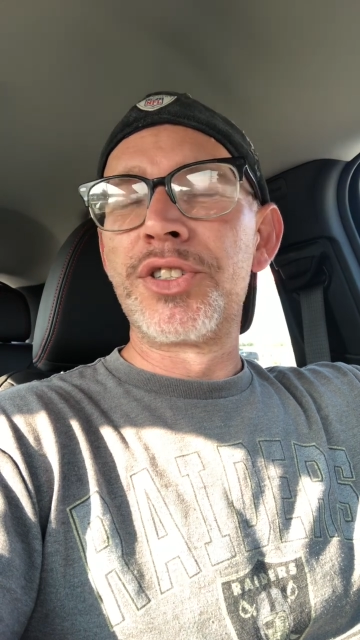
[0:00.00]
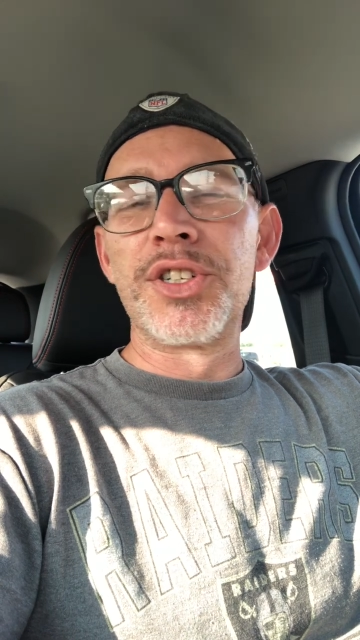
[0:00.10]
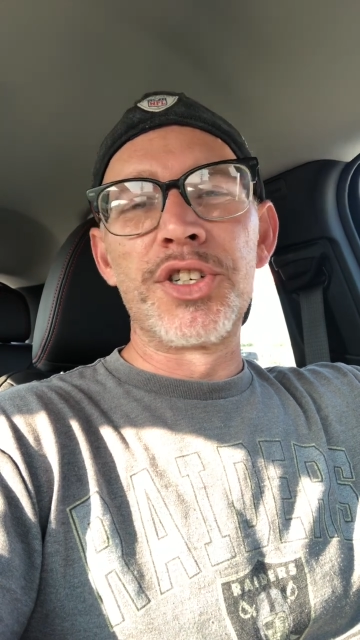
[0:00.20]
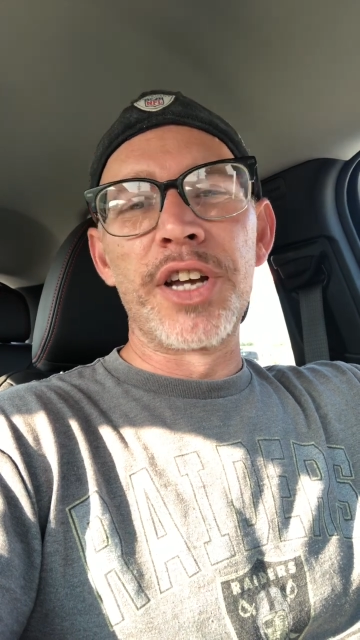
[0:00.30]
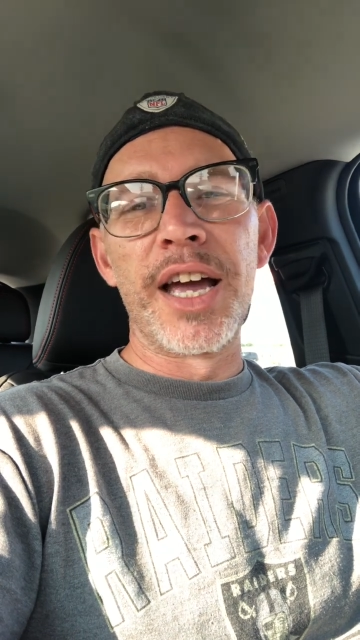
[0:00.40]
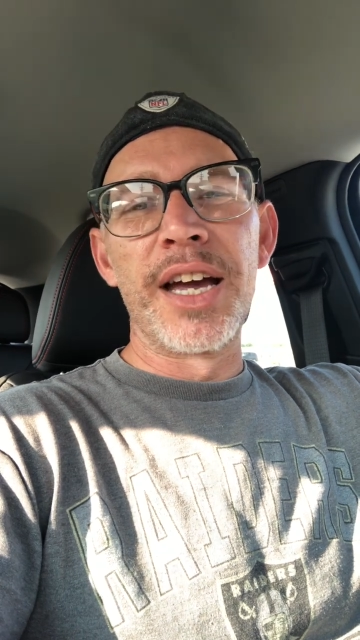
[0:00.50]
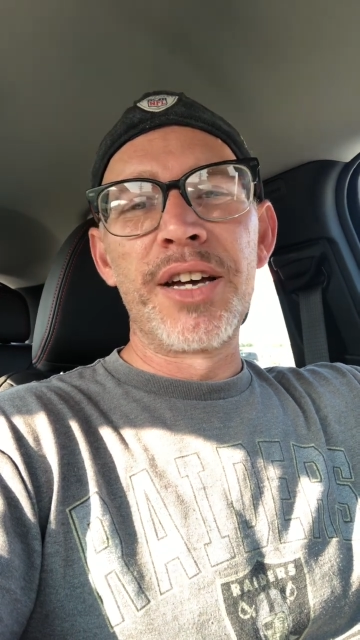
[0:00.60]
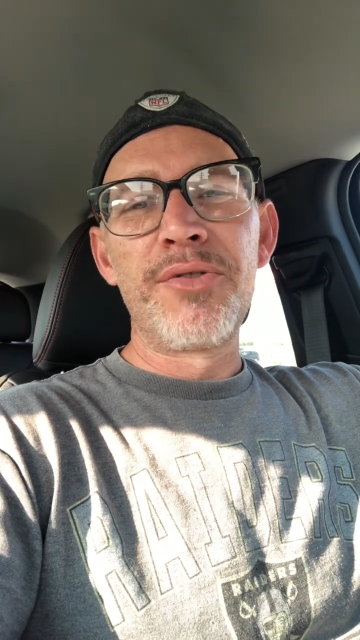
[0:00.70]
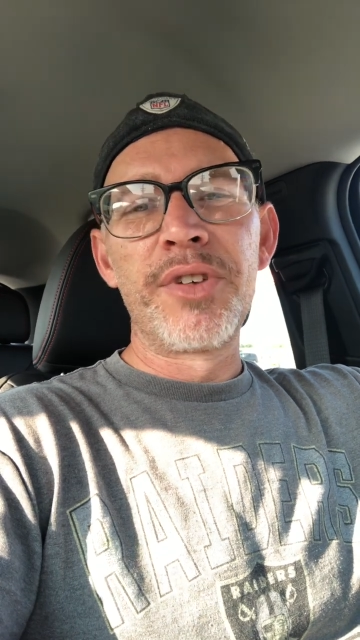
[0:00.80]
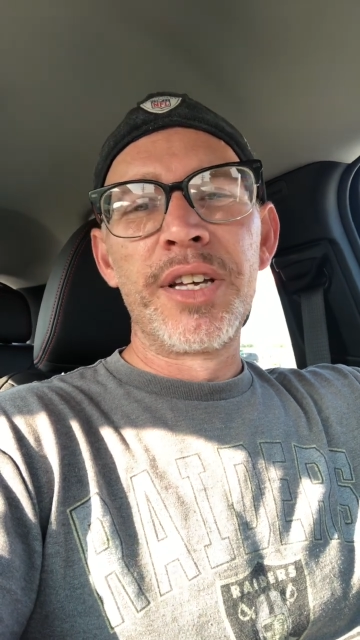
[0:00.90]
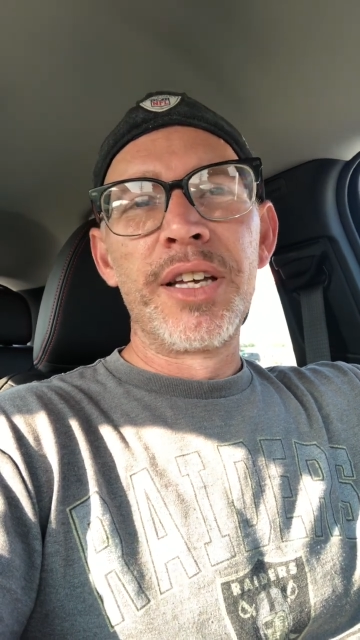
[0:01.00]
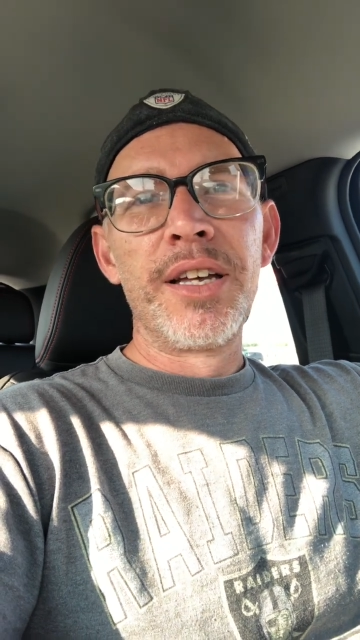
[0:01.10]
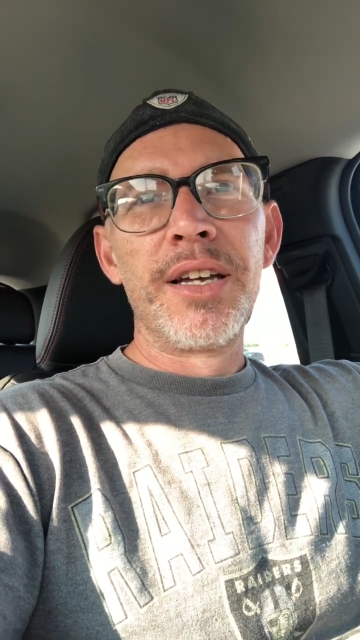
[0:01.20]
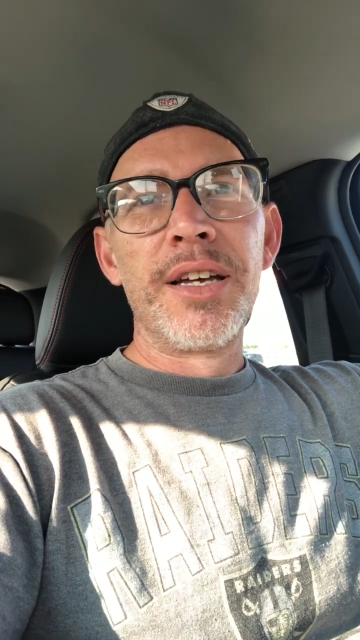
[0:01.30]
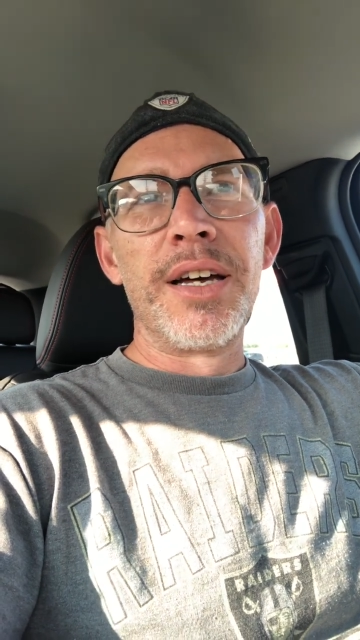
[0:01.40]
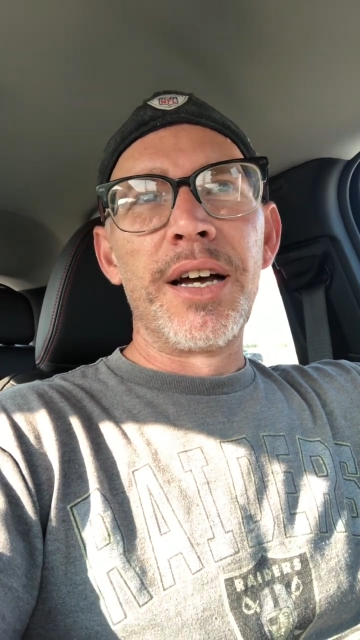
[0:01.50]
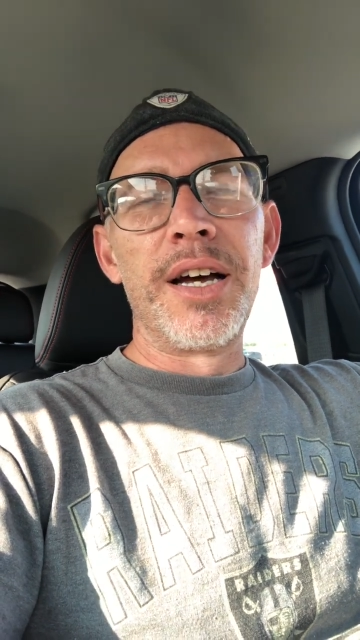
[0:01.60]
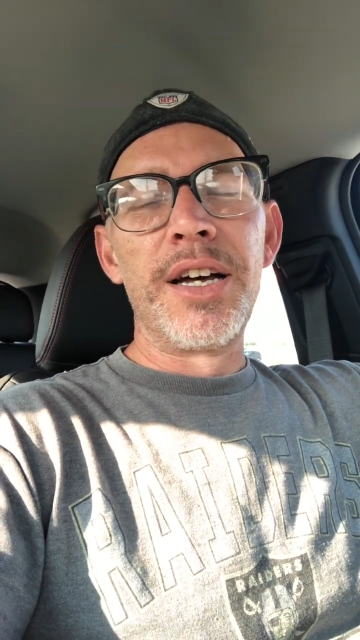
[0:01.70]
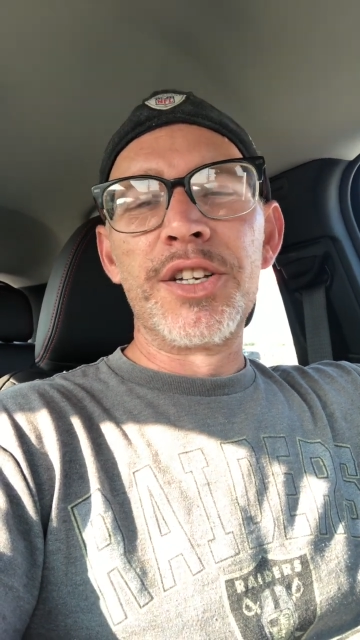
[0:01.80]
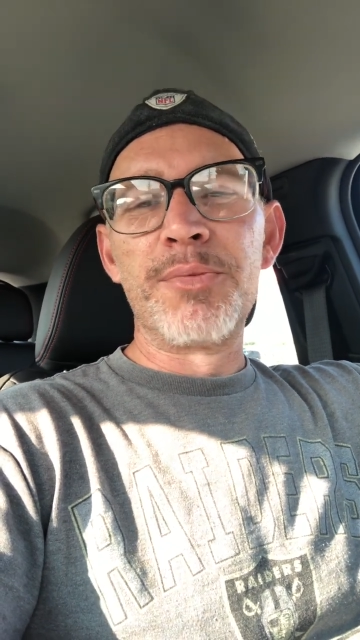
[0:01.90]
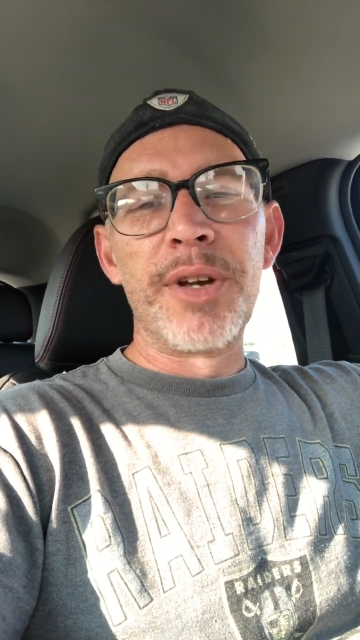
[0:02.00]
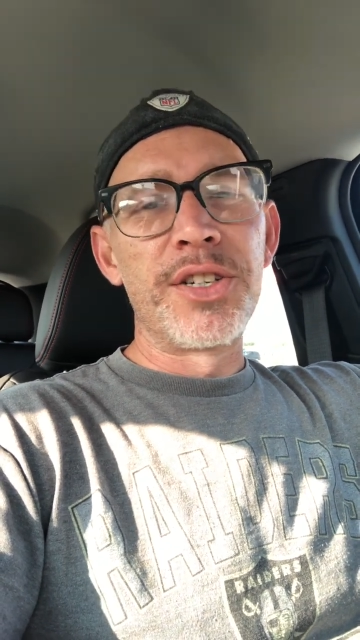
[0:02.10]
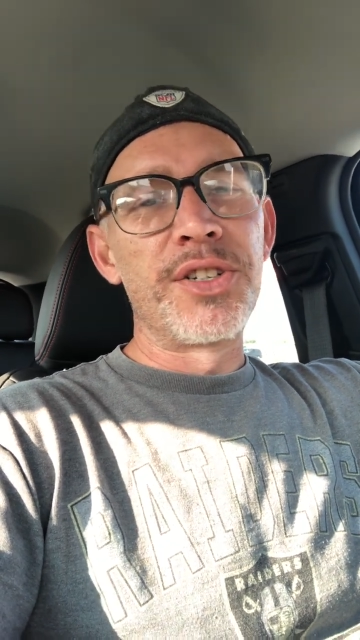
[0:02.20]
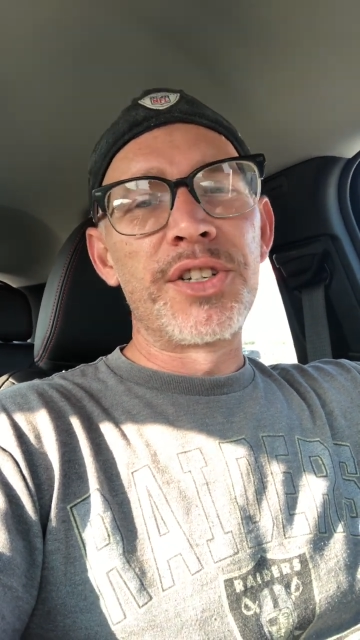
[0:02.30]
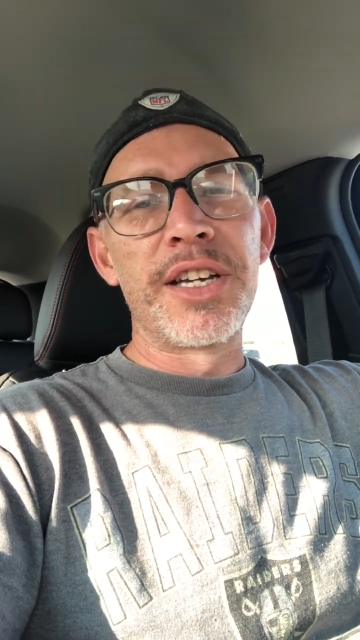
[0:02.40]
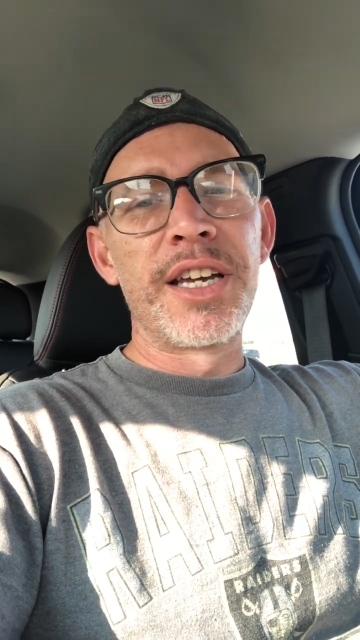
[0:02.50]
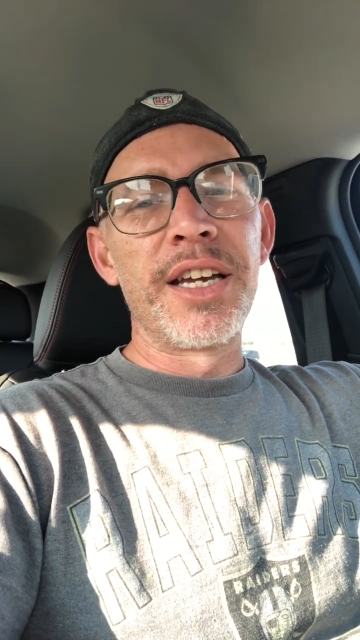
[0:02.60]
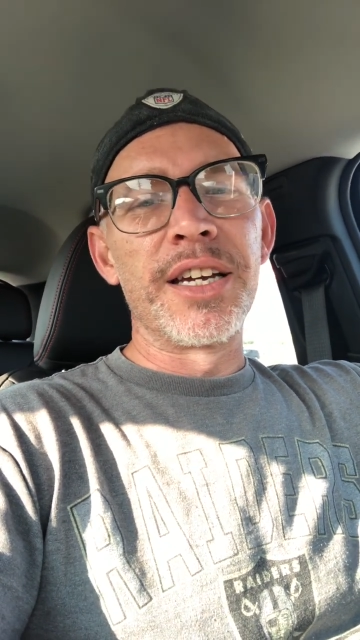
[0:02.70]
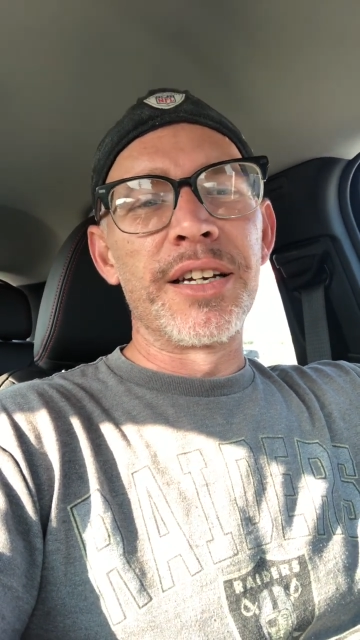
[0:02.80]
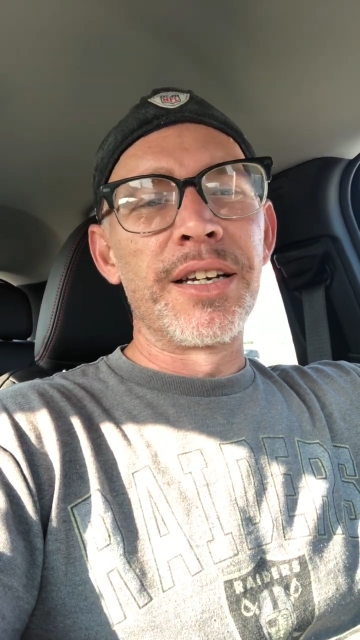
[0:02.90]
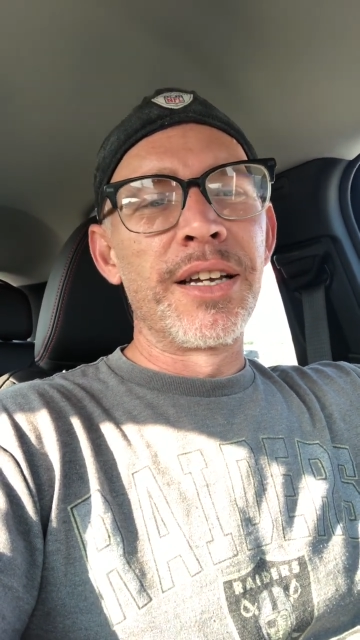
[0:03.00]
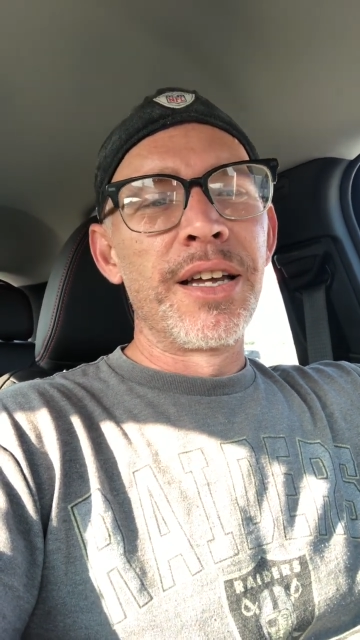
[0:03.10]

that you have as best as I can.